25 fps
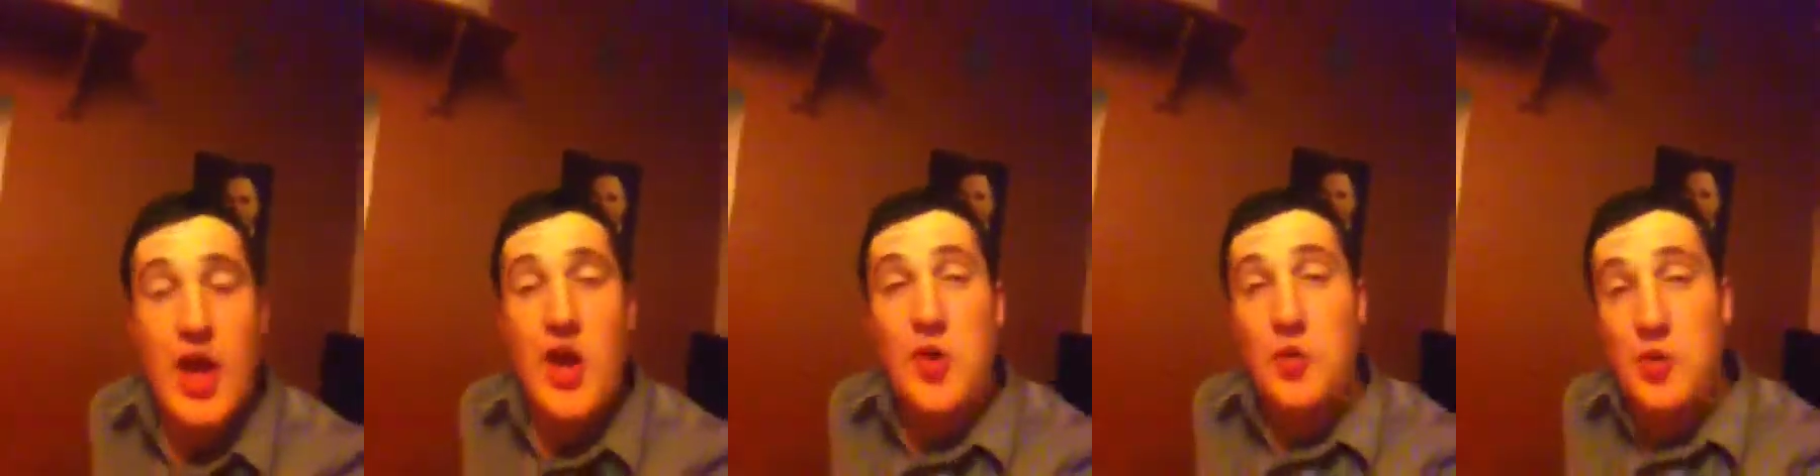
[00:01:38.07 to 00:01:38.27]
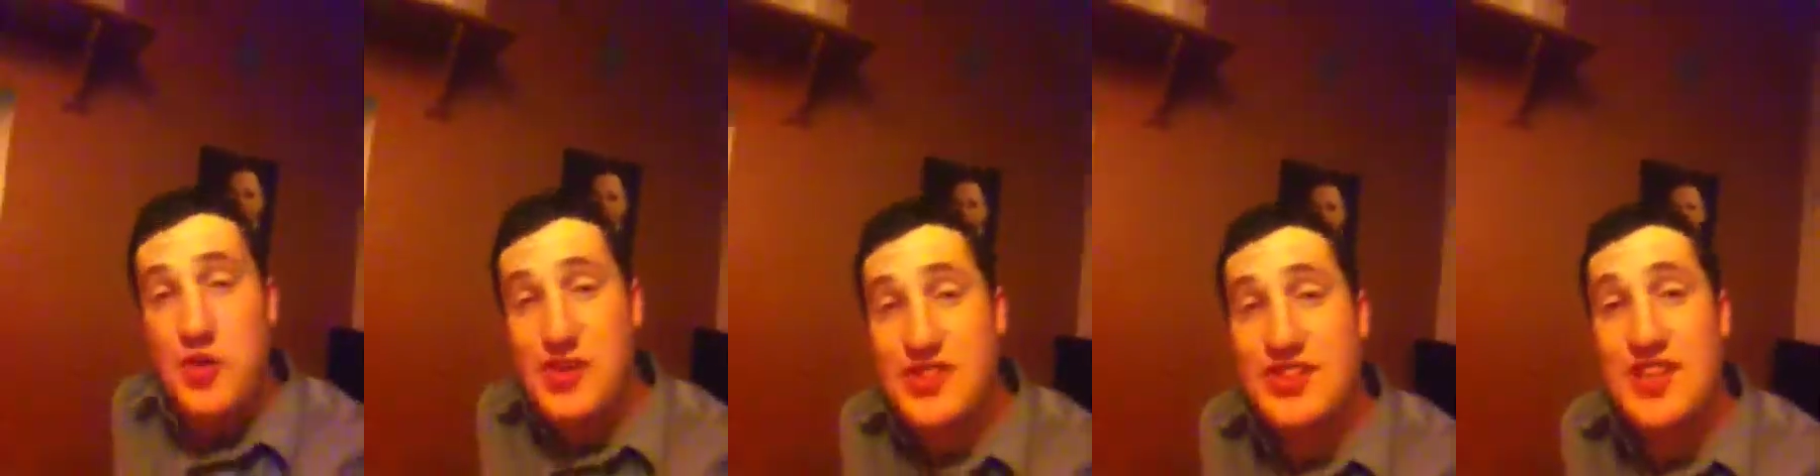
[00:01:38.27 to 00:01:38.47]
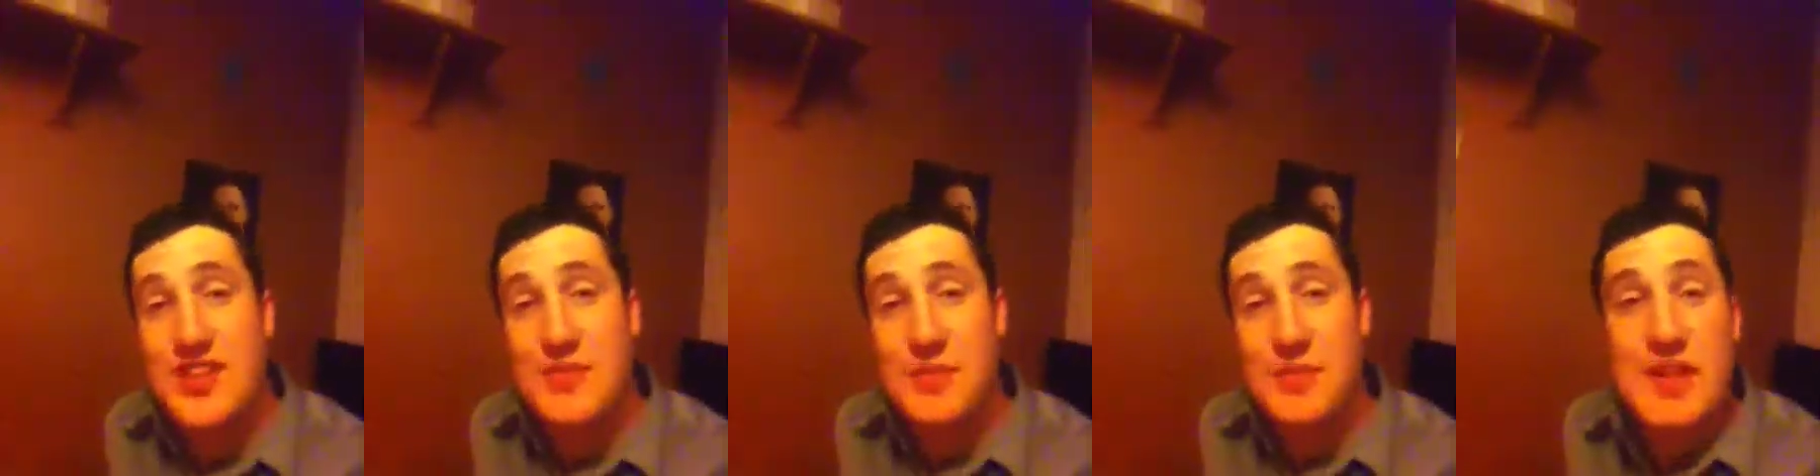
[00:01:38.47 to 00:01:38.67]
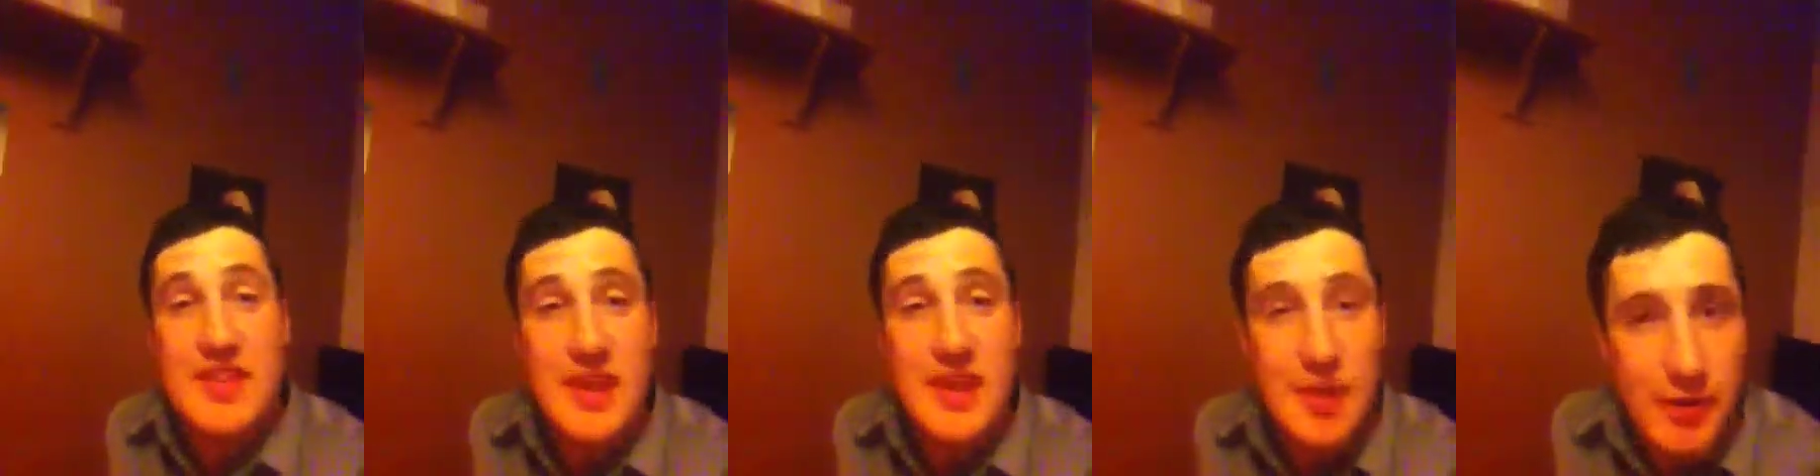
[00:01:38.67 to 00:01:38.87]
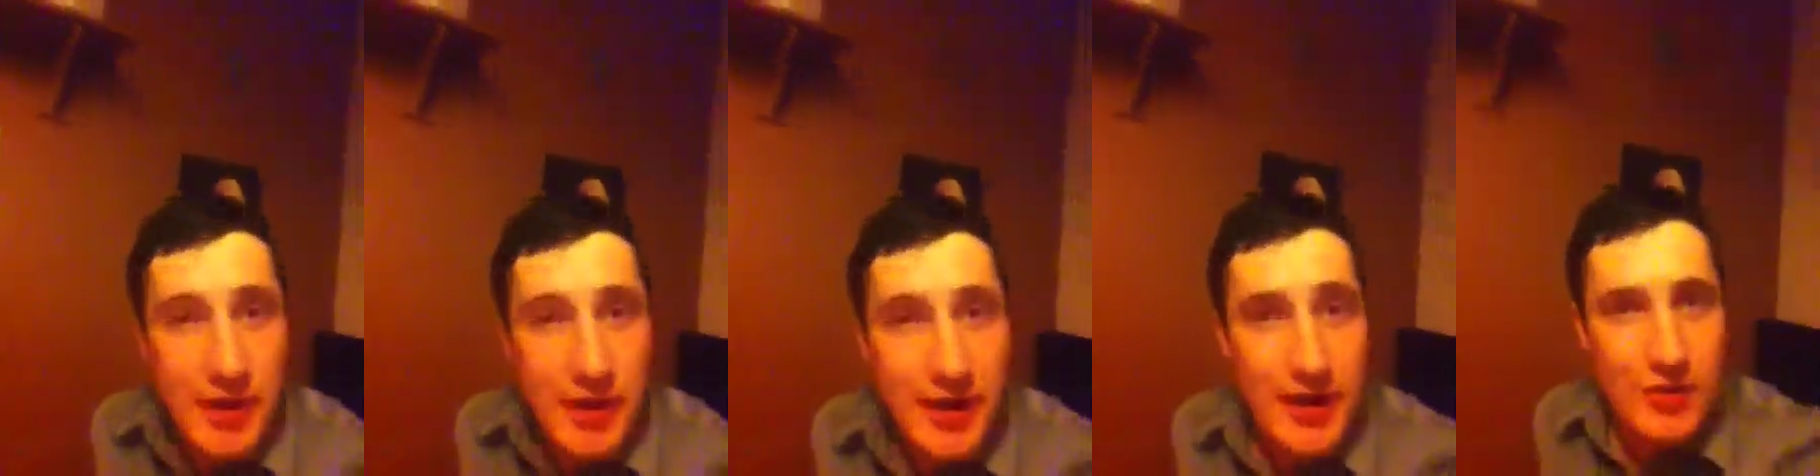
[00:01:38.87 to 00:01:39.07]
which leads me
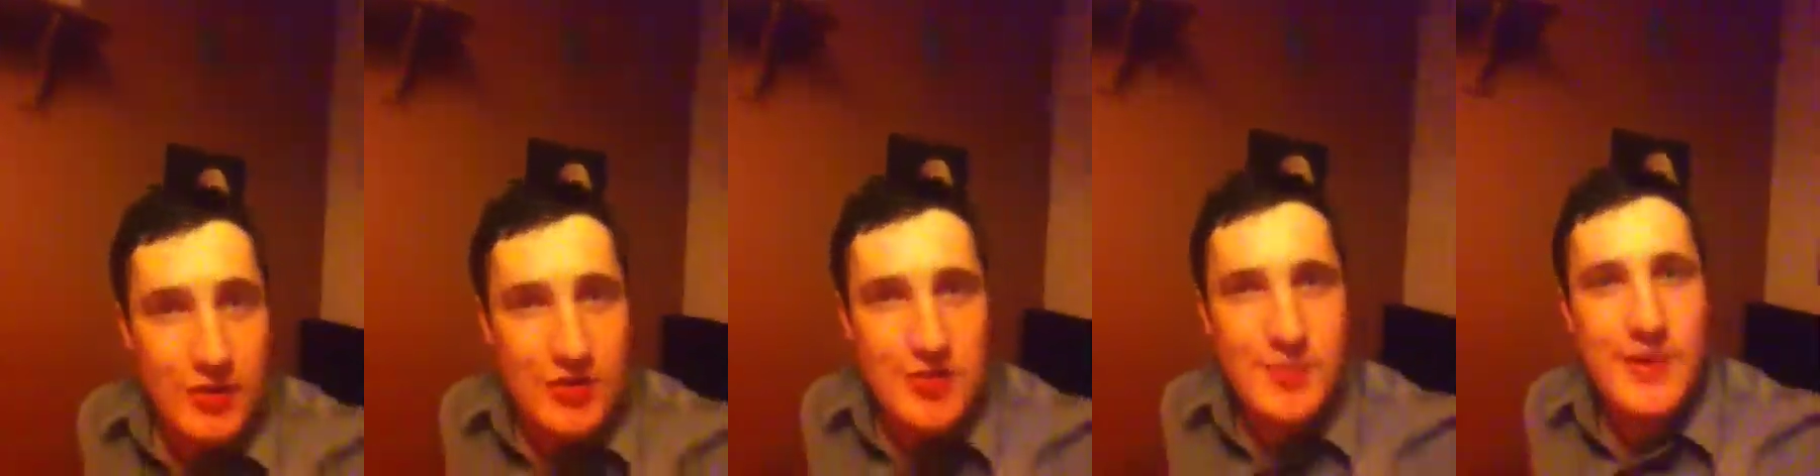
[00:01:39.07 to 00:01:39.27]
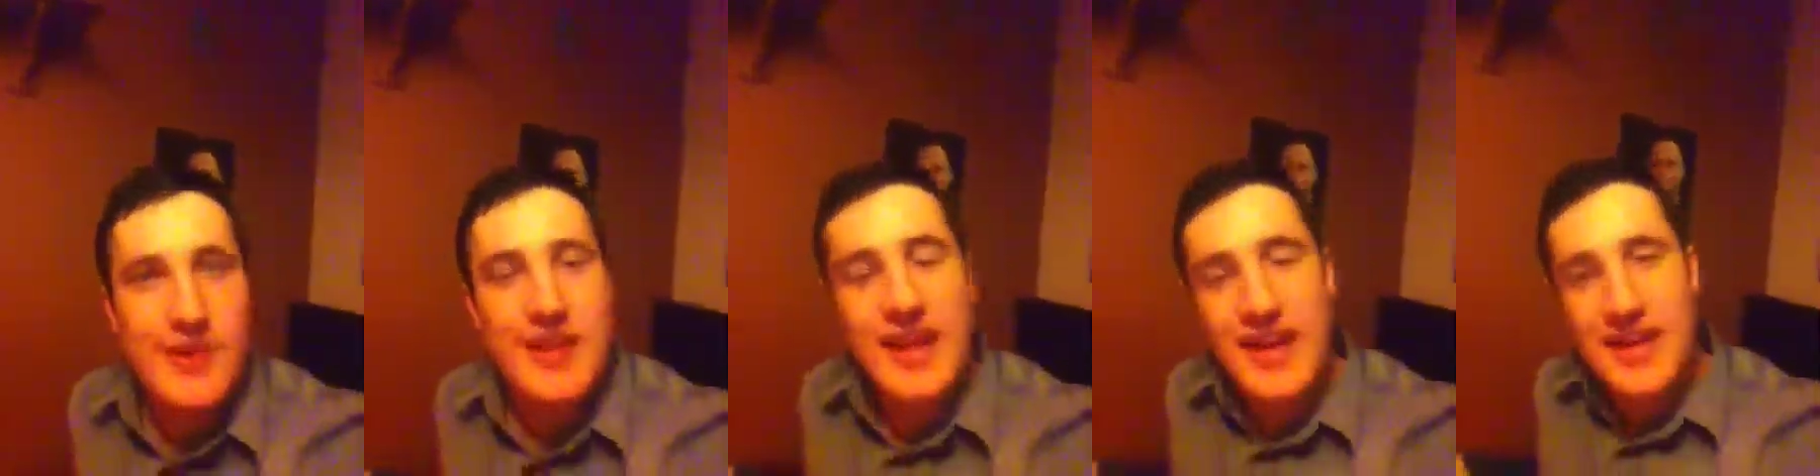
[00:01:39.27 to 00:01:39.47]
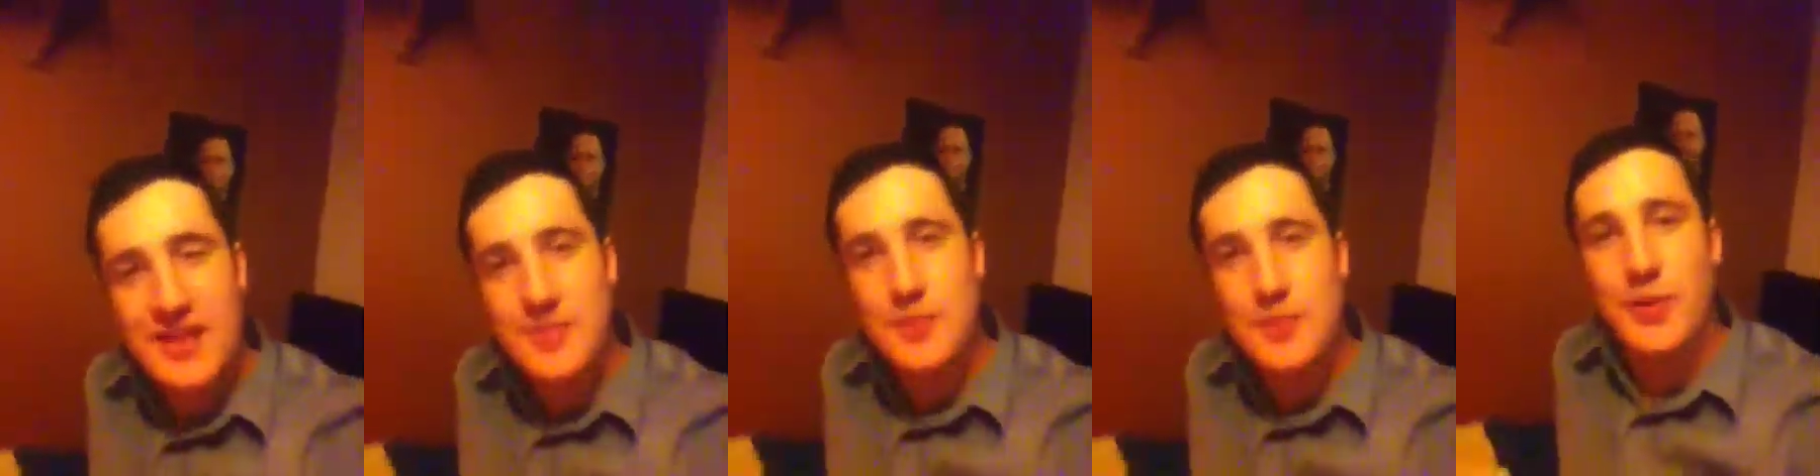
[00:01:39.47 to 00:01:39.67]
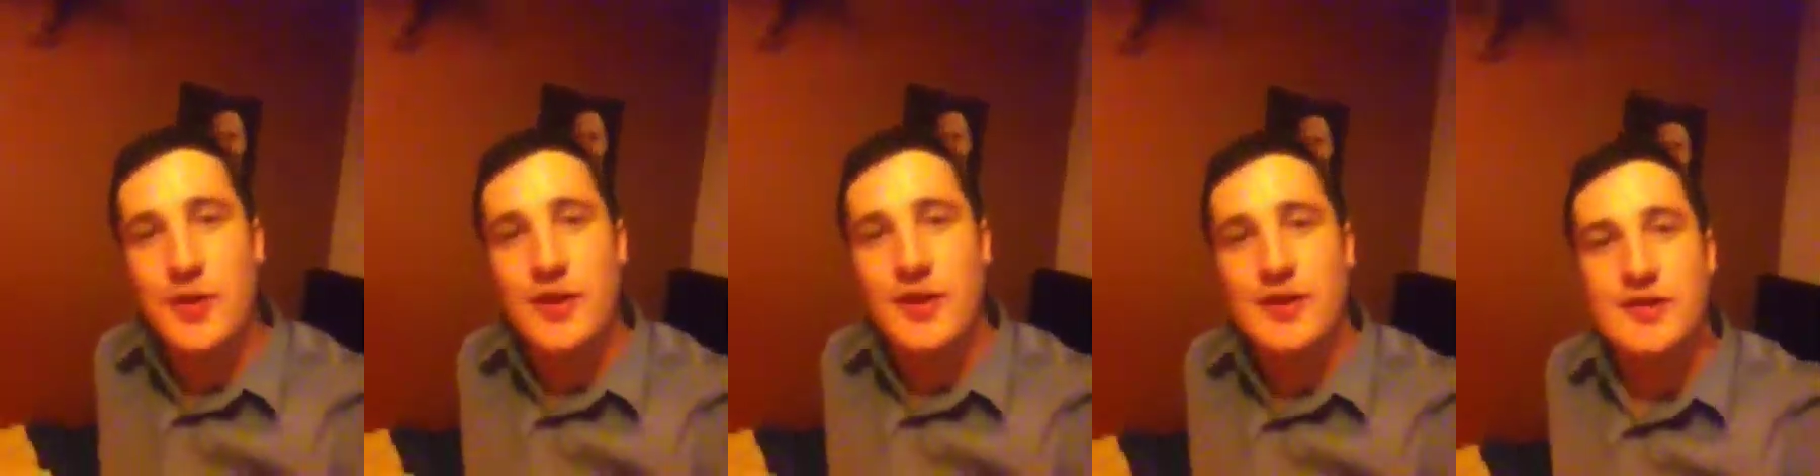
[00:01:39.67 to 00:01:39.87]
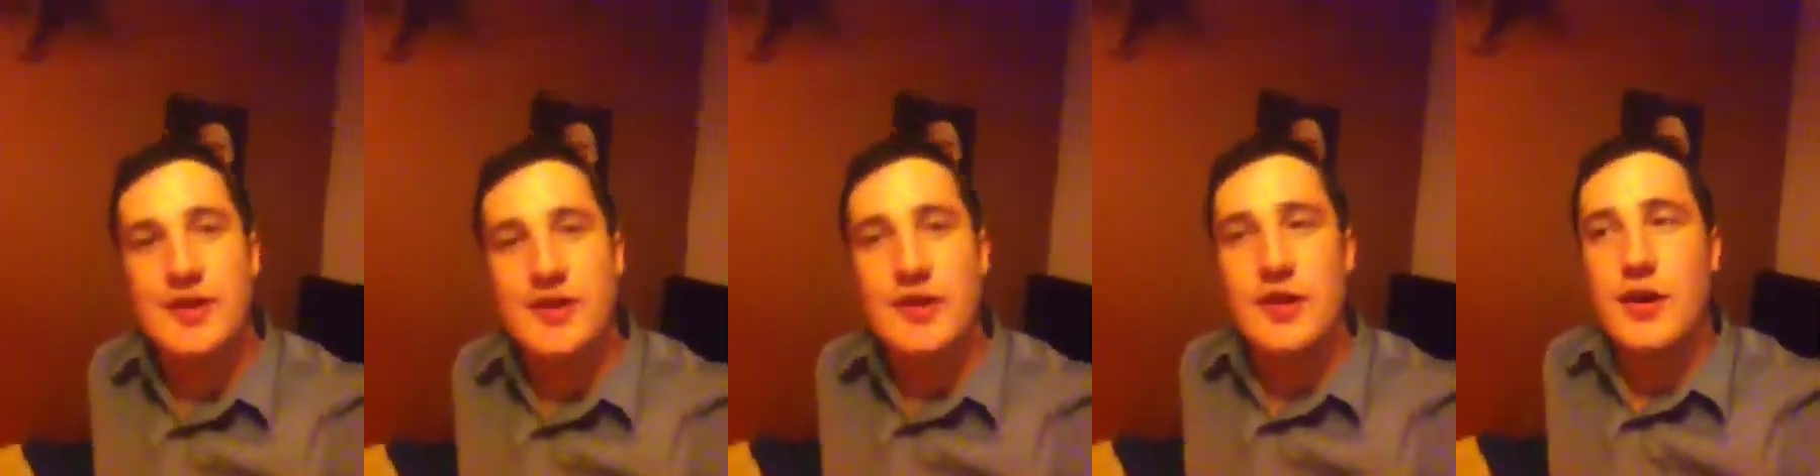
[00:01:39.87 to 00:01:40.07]
directly onto my next
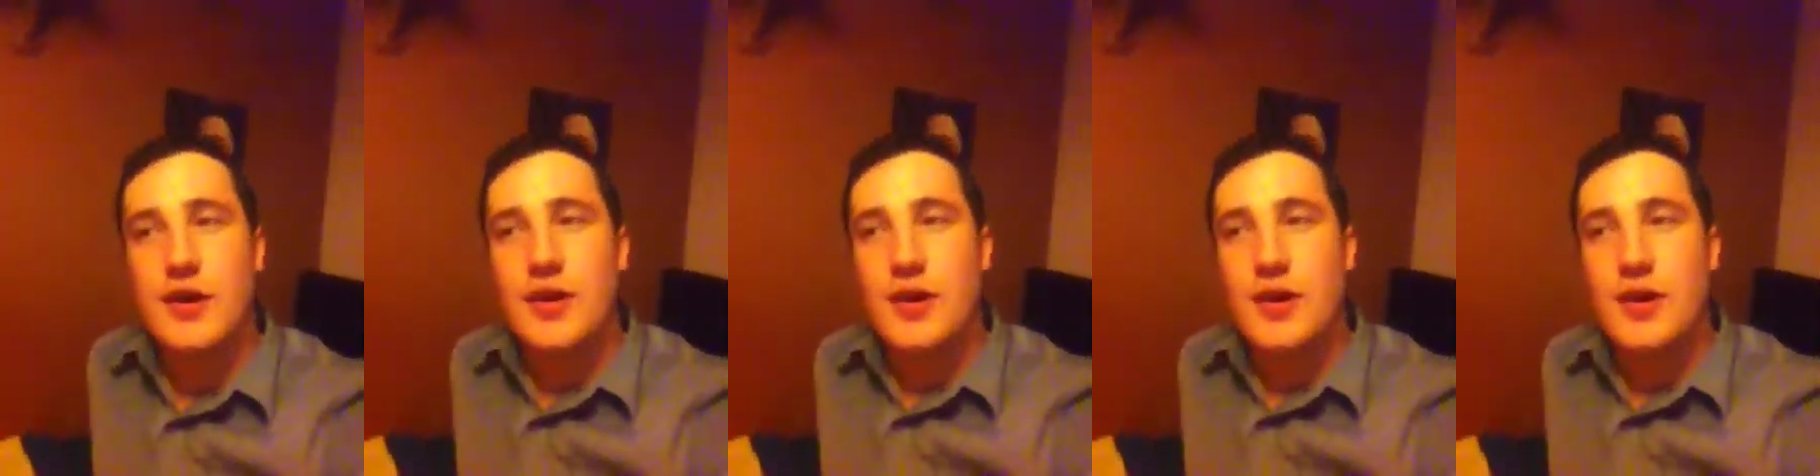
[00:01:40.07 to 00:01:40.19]
point,